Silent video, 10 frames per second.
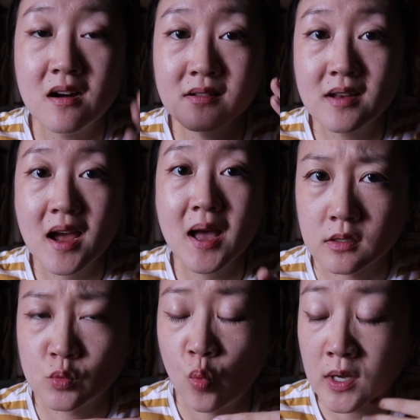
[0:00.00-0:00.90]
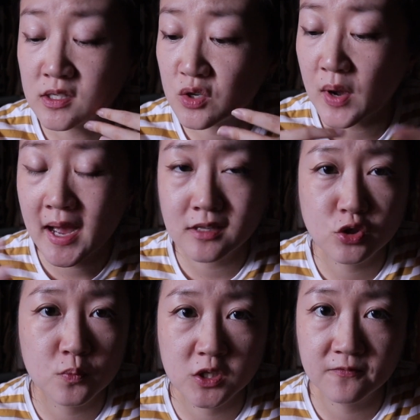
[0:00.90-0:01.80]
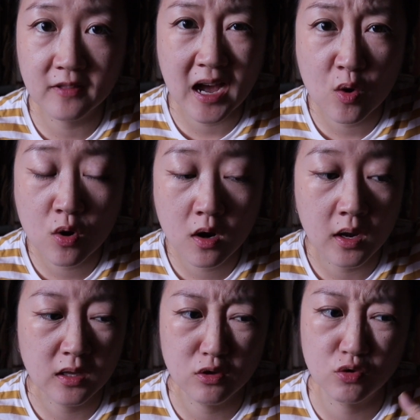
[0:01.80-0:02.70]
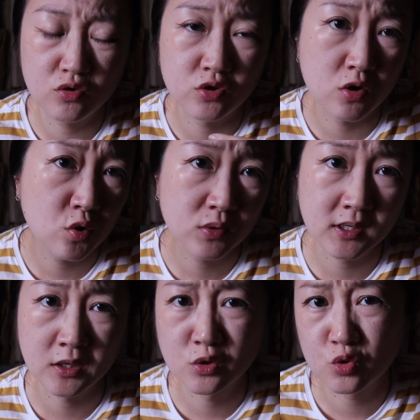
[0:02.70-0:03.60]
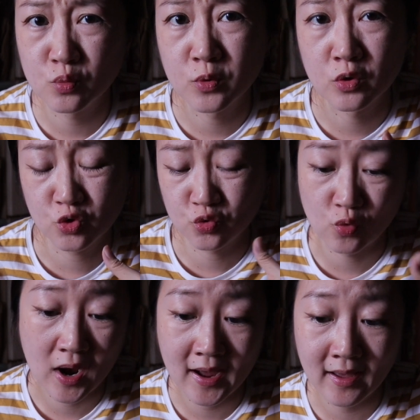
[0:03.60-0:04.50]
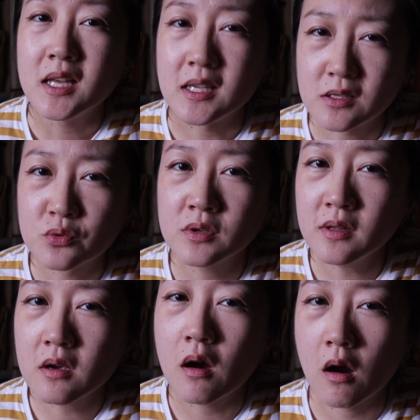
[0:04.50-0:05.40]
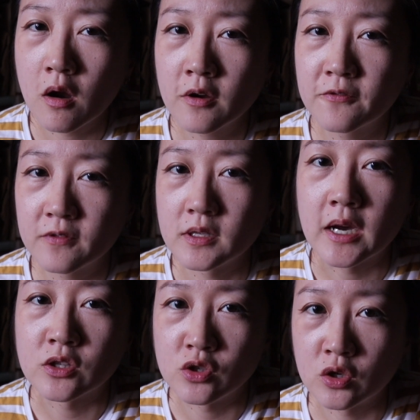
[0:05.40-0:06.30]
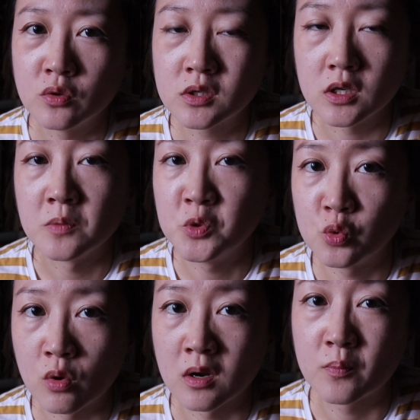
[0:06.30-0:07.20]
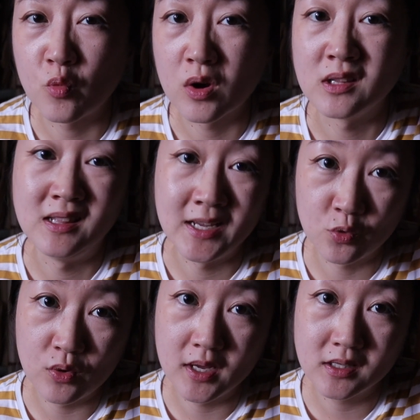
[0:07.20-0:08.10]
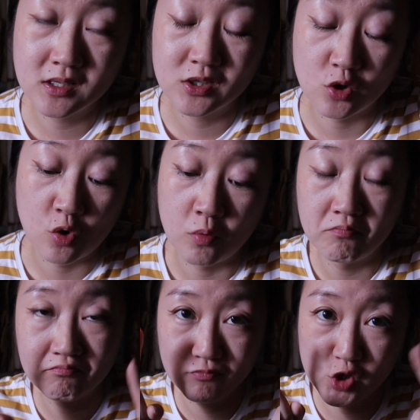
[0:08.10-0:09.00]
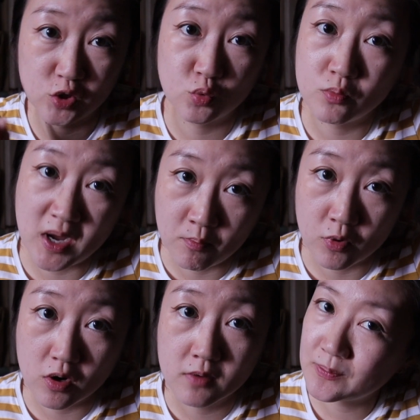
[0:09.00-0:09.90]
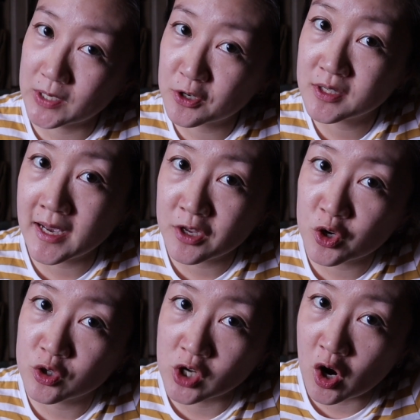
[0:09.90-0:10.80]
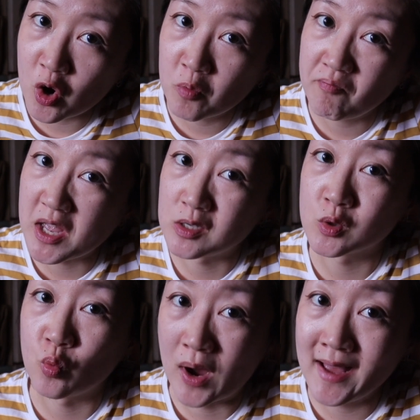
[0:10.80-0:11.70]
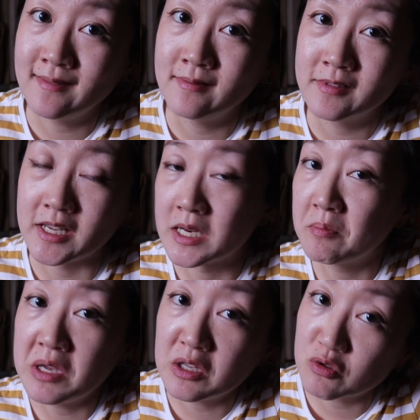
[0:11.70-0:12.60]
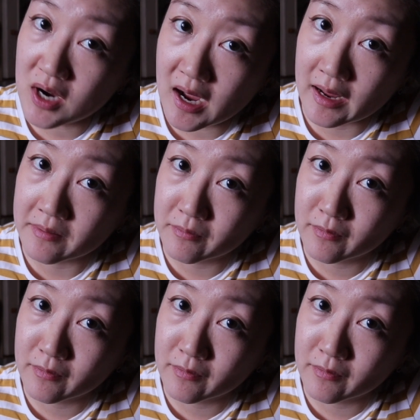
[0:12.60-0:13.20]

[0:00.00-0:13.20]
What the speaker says: on that, because once you add too much flour and your dough is like super dry, it's really hard for that dough to absorb more liquid. So just remember, it's better that your dough is wet than it being dry.